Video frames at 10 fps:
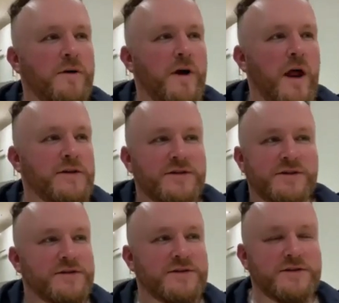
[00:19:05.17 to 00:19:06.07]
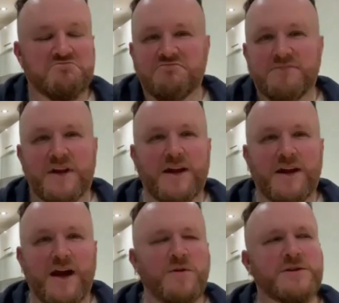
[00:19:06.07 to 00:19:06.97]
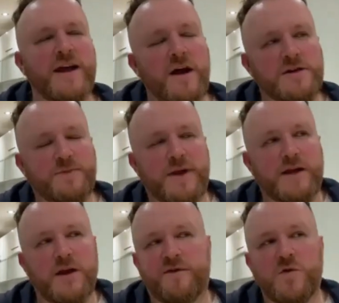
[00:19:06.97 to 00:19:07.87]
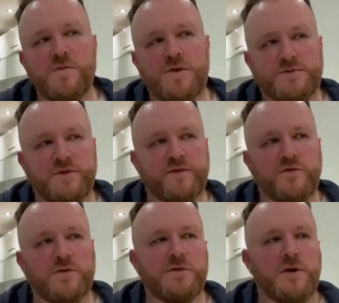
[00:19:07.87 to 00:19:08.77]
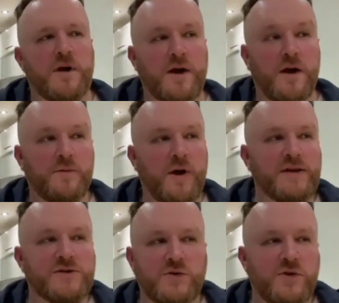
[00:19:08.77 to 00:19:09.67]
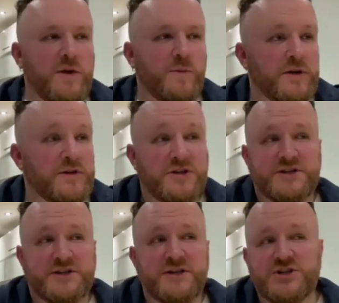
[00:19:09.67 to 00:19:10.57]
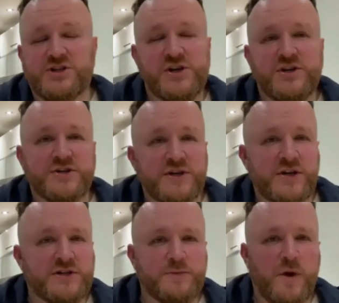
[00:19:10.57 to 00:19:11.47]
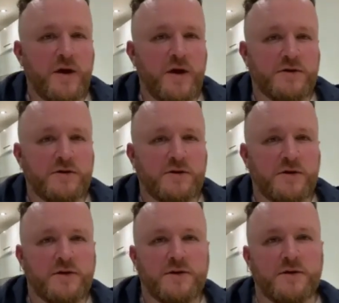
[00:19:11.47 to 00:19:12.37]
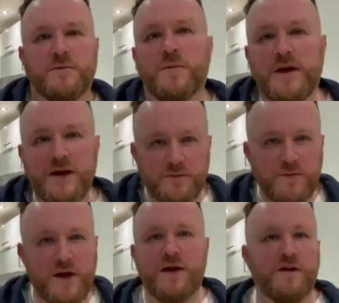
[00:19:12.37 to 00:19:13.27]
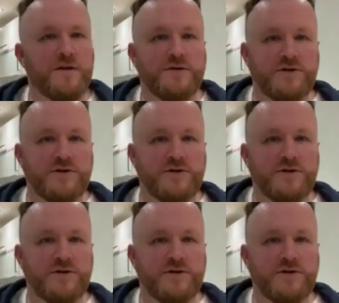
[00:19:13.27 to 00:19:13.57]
And I was playing it a few months before, but I saw him and just his genius and inspired me and many others,